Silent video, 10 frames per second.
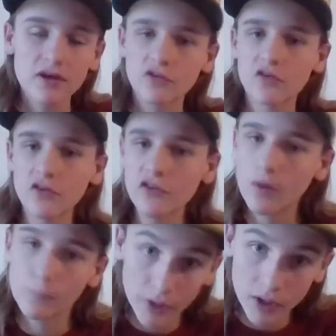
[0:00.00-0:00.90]
So there's
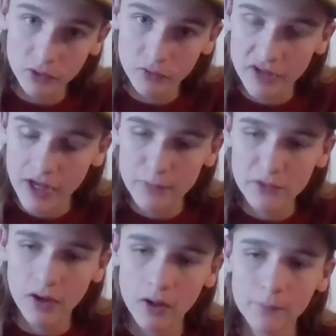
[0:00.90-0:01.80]
no Broncos game to
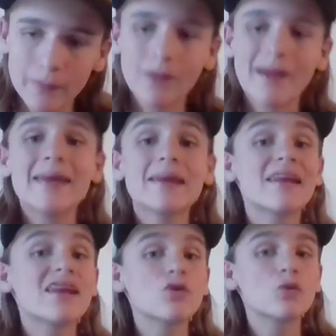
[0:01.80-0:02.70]
talk about, and I
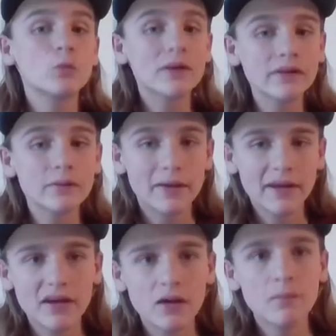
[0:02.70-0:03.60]
didn't do a weekly
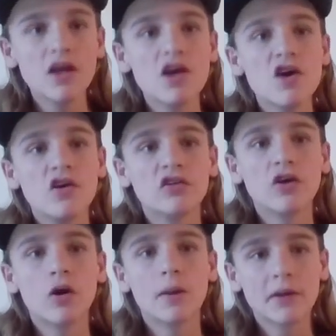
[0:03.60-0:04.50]
pick'em,
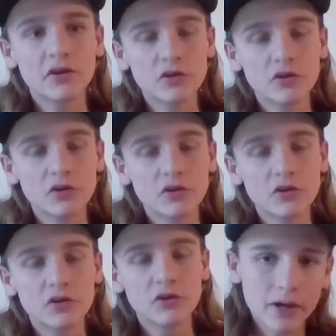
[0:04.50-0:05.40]
so I'm not doing
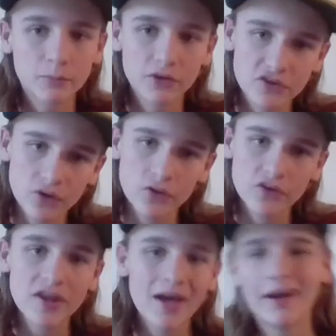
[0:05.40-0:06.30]
weekly pick'em results.